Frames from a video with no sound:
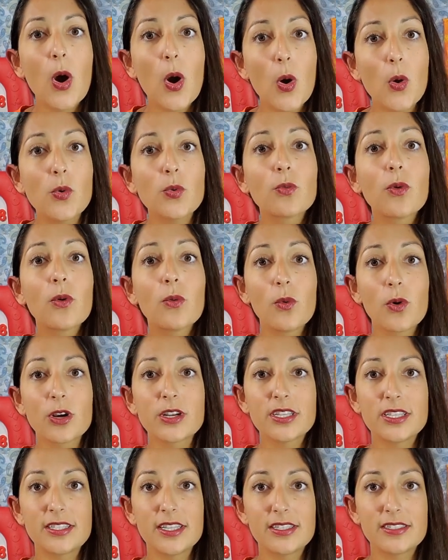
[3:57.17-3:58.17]
own
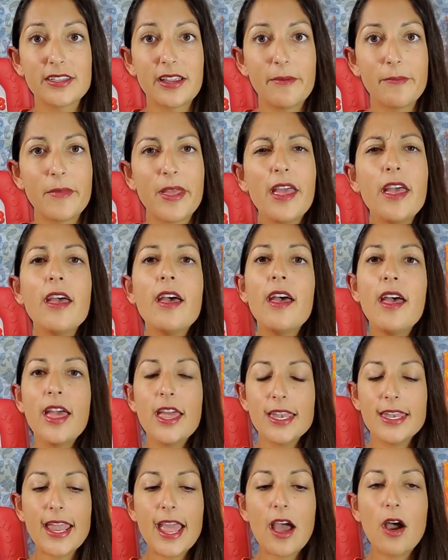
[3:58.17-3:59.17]
reward system.
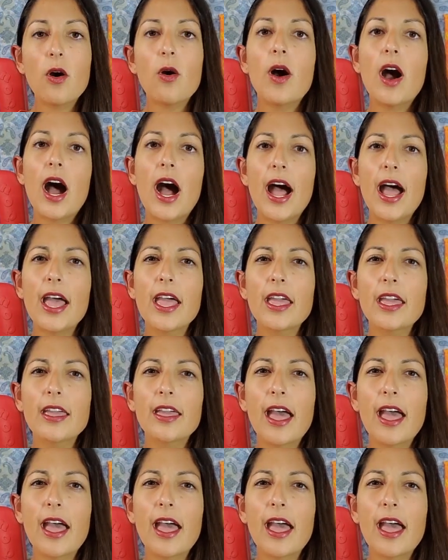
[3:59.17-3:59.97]
Now, I